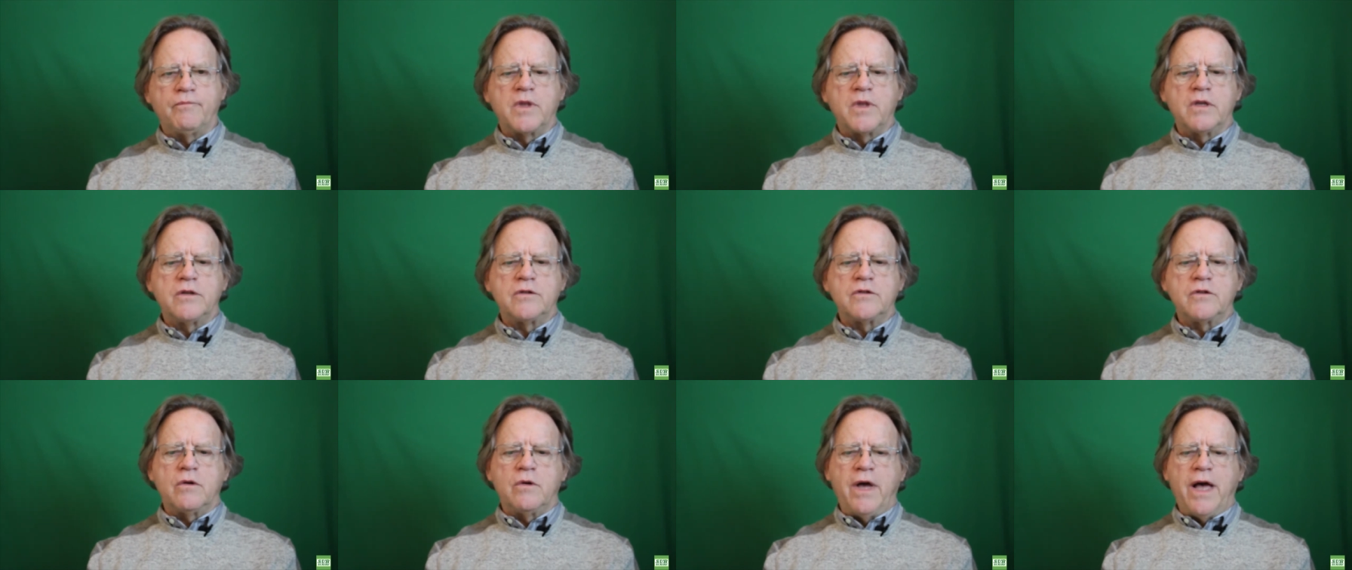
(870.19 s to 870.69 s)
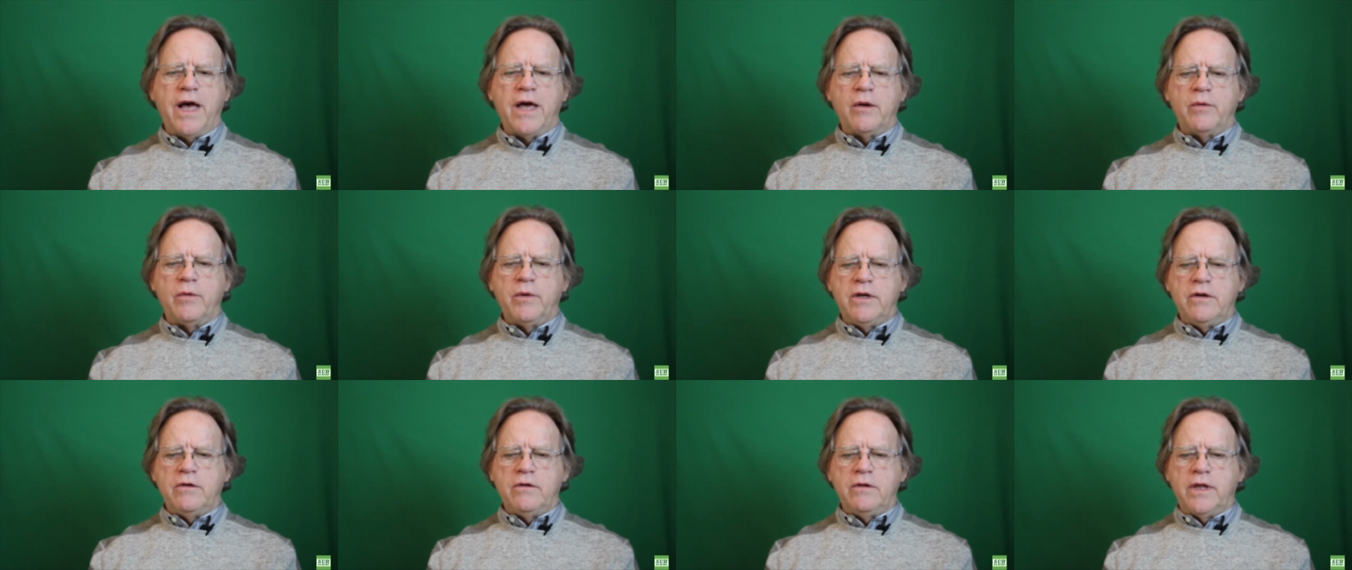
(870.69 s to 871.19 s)
So how do
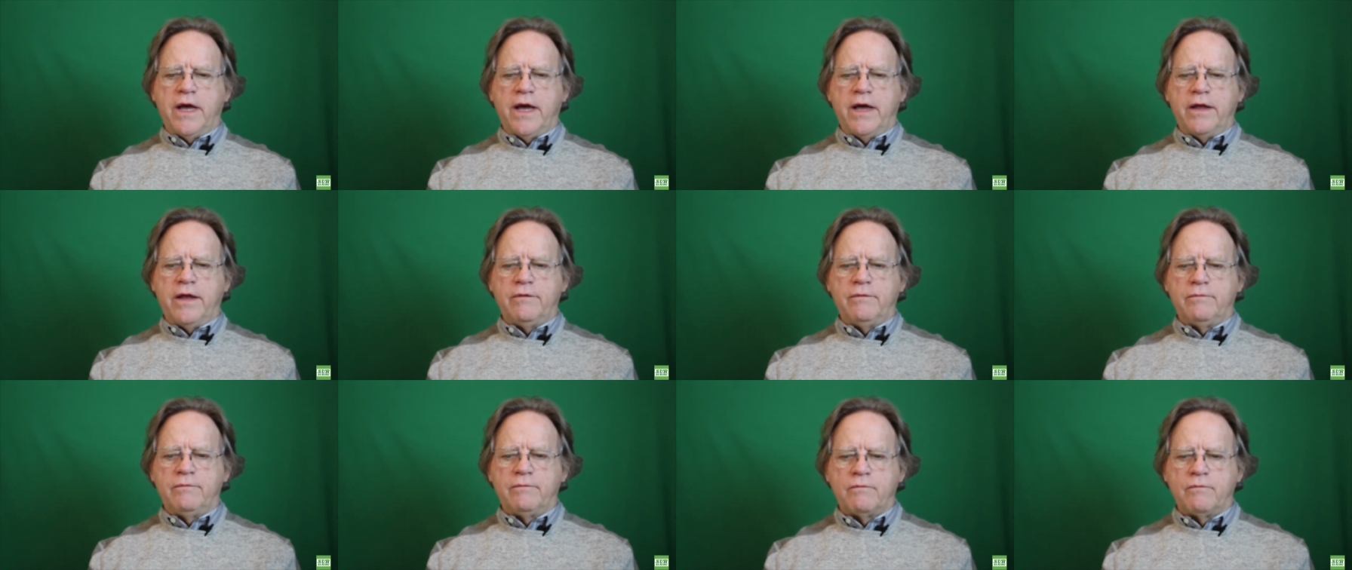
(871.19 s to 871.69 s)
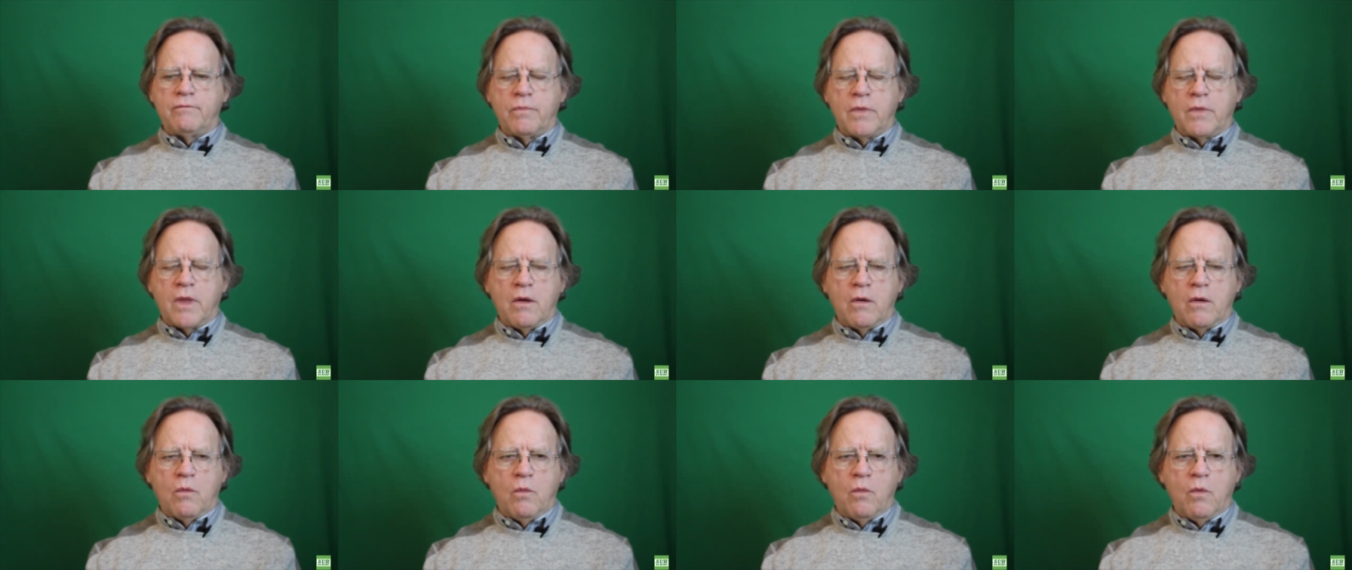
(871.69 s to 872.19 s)
we do that?
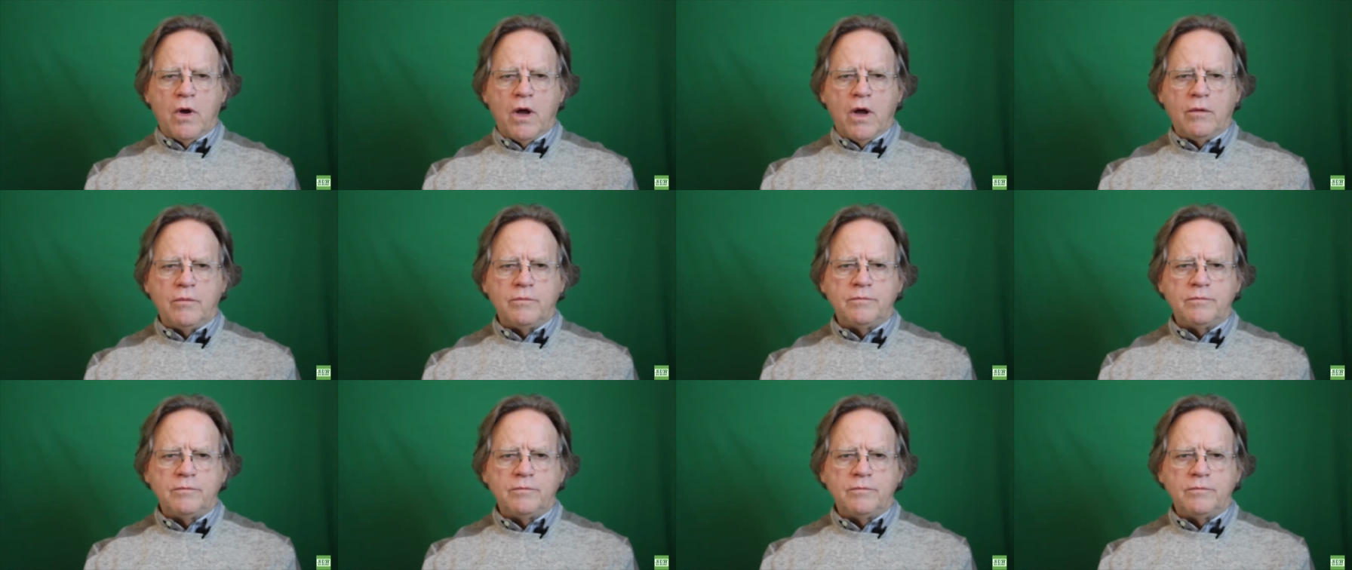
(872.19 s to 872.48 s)
Well,